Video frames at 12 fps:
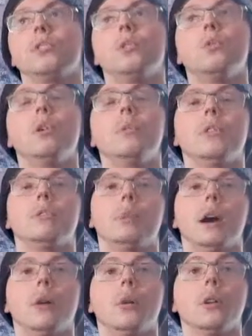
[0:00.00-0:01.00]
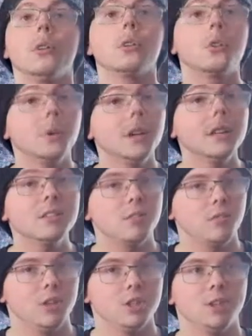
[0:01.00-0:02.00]
the women of power, the queens
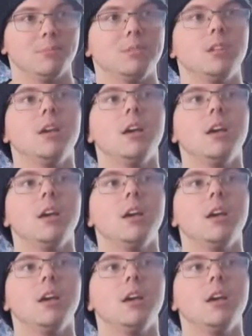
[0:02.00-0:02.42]
of Egypt.